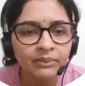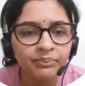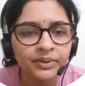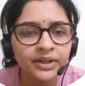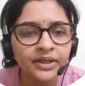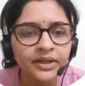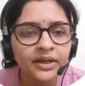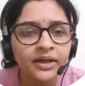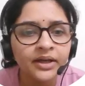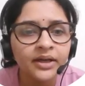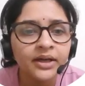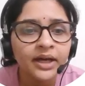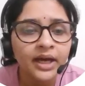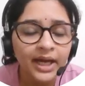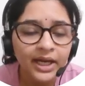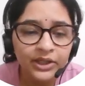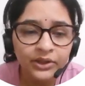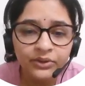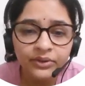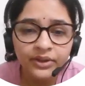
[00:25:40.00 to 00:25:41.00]
in
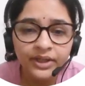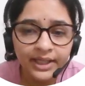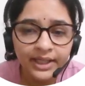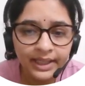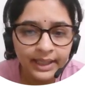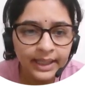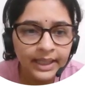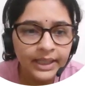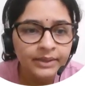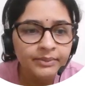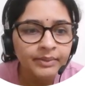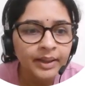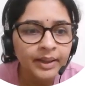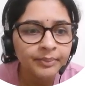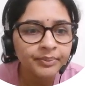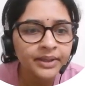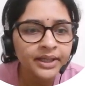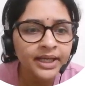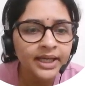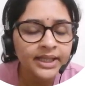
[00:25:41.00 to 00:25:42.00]
accurate land
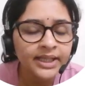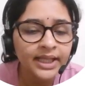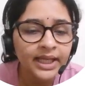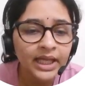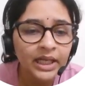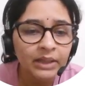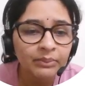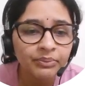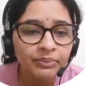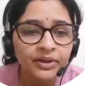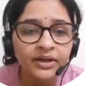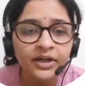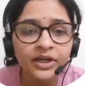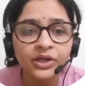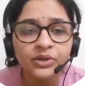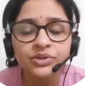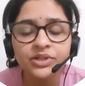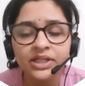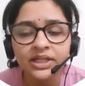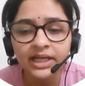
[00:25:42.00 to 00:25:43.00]
mapping and they help in
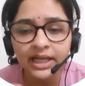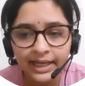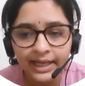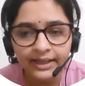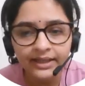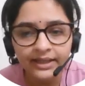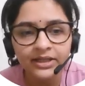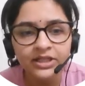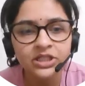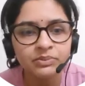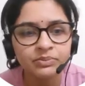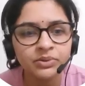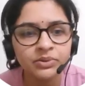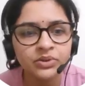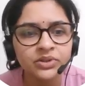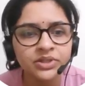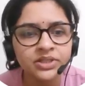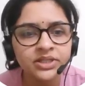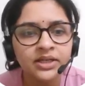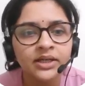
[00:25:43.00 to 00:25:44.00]
reducing land
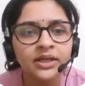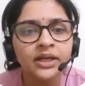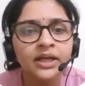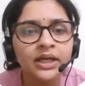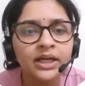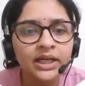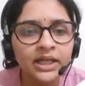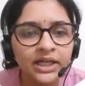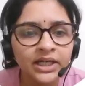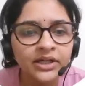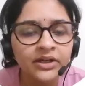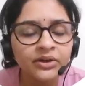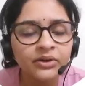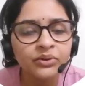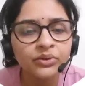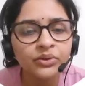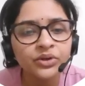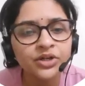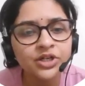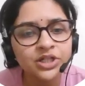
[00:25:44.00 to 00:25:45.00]
disputes, clear
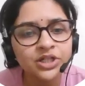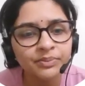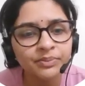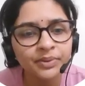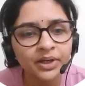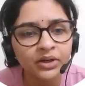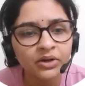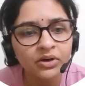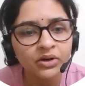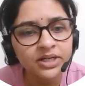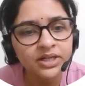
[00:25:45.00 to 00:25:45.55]
ownership records,